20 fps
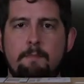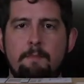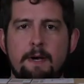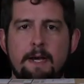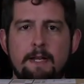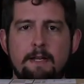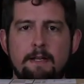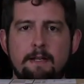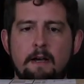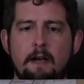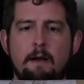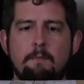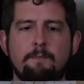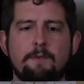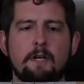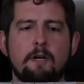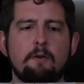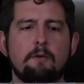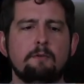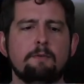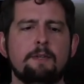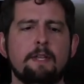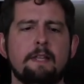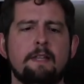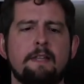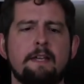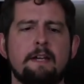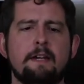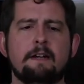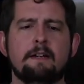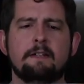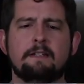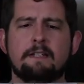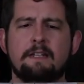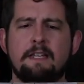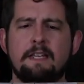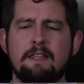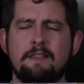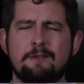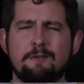but I'm told that there's an
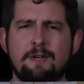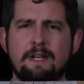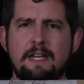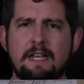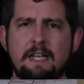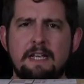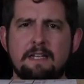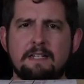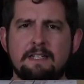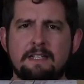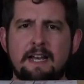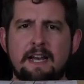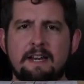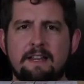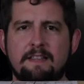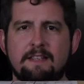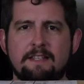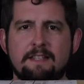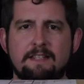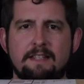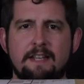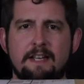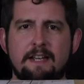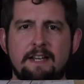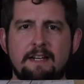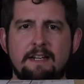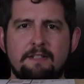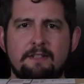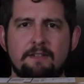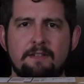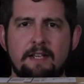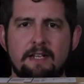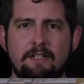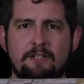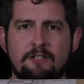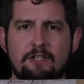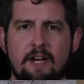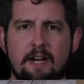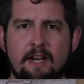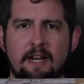E3D inside of this thing. So let's
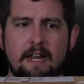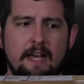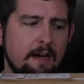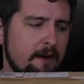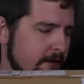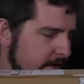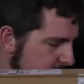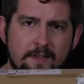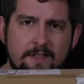check it out,